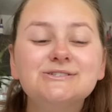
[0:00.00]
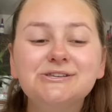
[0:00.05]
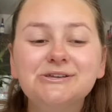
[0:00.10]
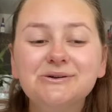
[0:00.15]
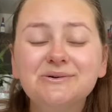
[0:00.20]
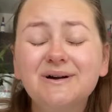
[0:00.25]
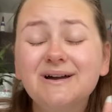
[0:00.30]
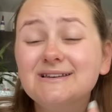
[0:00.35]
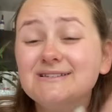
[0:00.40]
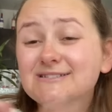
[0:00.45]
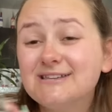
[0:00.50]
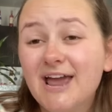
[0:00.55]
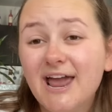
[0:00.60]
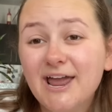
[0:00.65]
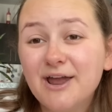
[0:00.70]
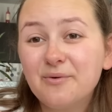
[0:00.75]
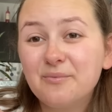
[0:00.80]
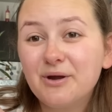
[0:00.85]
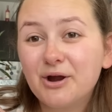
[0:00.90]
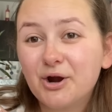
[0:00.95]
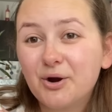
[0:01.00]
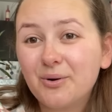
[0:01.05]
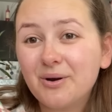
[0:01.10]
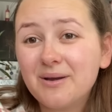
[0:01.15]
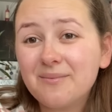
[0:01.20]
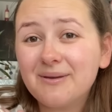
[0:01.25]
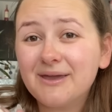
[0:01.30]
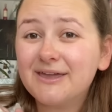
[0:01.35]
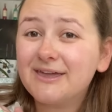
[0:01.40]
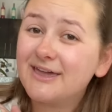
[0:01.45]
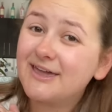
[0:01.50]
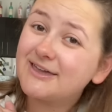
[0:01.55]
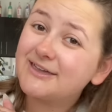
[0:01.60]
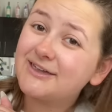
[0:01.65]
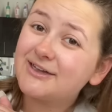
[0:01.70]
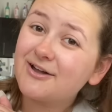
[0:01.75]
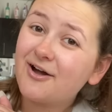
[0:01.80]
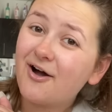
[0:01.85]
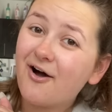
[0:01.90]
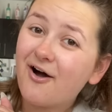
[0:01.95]
Today we are going to be
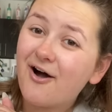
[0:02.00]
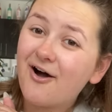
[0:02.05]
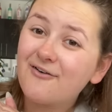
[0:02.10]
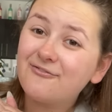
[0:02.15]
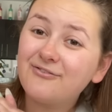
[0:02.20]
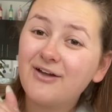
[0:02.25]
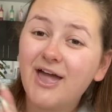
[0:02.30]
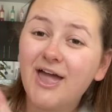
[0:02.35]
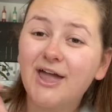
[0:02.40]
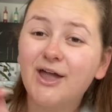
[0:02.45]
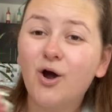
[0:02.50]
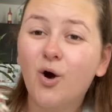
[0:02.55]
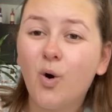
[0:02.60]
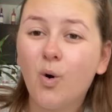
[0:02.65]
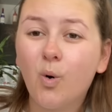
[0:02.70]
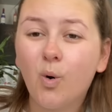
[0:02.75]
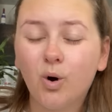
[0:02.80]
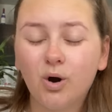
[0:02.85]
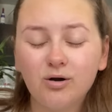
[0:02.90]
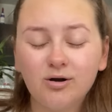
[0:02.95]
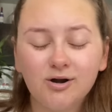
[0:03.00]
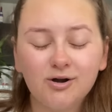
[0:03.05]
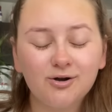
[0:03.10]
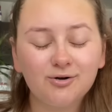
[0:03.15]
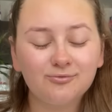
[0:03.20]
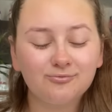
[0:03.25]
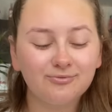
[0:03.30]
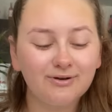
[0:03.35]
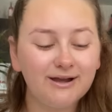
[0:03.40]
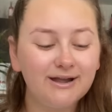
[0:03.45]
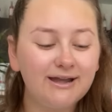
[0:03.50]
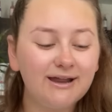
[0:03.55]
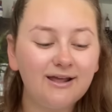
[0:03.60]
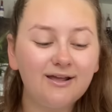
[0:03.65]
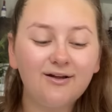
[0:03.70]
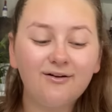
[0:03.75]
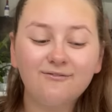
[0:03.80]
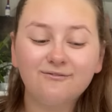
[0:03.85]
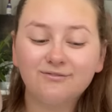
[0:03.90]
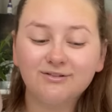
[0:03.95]
kicking off a horror
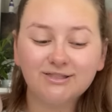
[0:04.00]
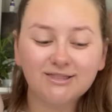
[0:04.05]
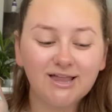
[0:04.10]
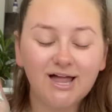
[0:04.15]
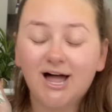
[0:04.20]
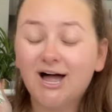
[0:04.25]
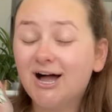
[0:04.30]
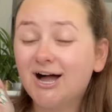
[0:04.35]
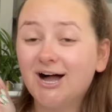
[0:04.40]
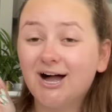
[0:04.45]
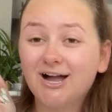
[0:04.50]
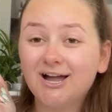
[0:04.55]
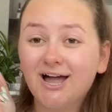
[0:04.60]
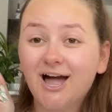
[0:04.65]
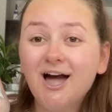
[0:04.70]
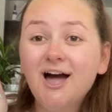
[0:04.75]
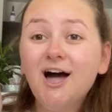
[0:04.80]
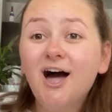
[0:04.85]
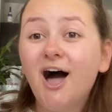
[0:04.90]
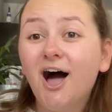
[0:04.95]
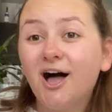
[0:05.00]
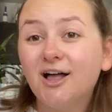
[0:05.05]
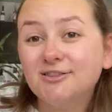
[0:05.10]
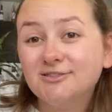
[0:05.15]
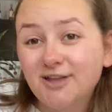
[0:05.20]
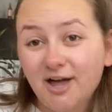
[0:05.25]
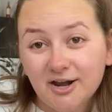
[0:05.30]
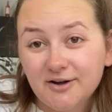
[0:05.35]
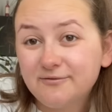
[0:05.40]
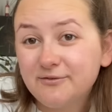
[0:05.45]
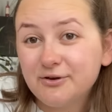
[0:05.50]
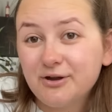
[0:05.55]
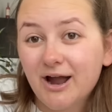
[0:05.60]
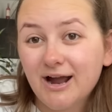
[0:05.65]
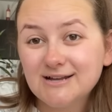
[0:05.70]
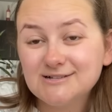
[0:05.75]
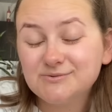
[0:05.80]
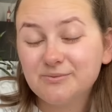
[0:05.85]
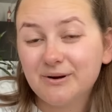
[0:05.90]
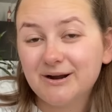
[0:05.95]
reading vlog. A lot of you
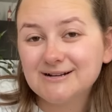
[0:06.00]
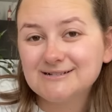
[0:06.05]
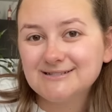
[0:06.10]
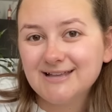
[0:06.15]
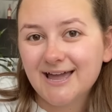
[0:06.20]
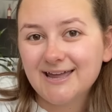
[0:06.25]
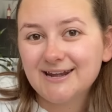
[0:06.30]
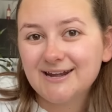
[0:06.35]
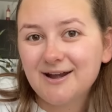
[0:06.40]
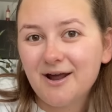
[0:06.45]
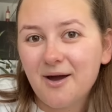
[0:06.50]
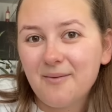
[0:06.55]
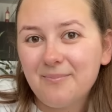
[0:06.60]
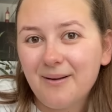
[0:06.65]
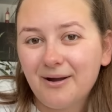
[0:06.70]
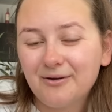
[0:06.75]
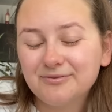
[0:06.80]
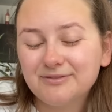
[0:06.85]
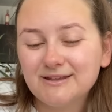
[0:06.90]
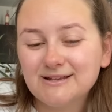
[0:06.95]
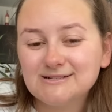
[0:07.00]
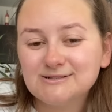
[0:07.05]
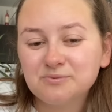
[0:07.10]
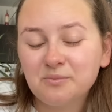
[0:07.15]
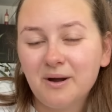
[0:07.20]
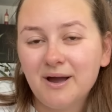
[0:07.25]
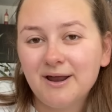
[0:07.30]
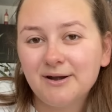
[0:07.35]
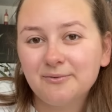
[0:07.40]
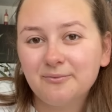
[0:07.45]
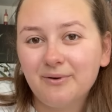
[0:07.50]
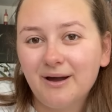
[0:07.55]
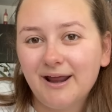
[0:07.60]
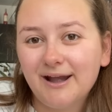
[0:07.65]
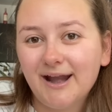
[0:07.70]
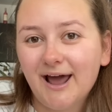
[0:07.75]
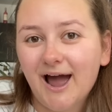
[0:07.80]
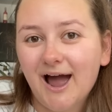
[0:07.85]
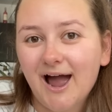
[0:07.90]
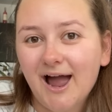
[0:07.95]
guys were excited about this one
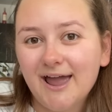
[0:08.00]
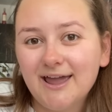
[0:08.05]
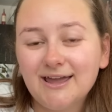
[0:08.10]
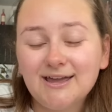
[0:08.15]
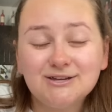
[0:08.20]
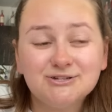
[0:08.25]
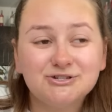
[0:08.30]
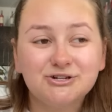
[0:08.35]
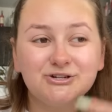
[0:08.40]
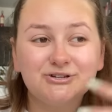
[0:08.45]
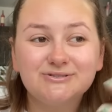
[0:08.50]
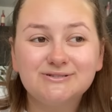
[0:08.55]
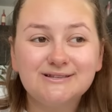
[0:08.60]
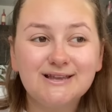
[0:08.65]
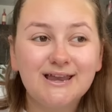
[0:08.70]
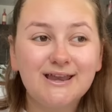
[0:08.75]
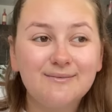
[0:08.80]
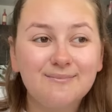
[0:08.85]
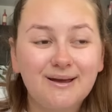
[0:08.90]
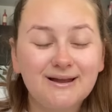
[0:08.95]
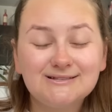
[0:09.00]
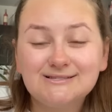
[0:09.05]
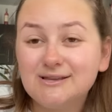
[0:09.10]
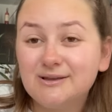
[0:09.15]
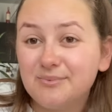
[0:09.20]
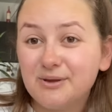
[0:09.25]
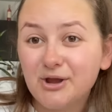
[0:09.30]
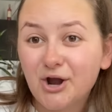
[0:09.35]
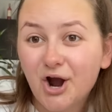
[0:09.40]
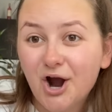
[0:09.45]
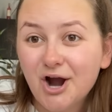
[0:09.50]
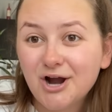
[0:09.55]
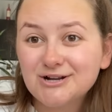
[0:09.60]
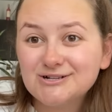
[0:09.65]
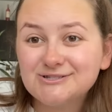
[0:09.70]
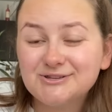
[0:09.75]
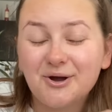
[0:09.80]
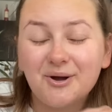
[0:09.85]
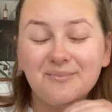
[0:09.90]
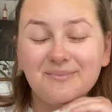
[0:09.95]
when I introduced it in my
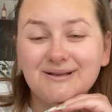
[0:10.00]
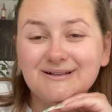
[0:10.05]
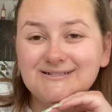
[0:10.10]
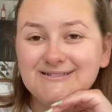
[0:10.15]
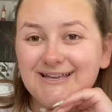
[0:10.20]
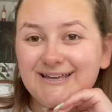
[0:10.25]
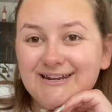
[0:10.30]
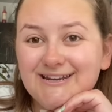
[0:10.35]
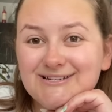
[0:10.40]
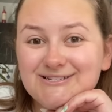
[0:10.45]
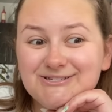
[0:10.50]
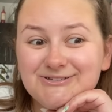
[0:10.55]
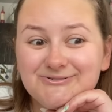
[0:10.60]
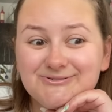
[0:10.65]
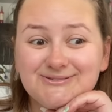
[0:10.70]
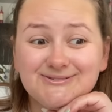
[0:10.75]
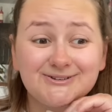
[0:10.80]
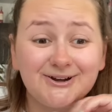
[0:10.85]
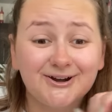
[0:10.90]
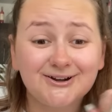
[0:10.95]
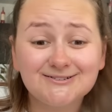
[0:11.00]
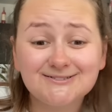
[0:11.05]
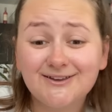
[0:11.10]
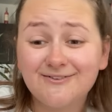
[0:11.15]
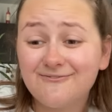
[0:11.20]
TBR, so I'm excited to start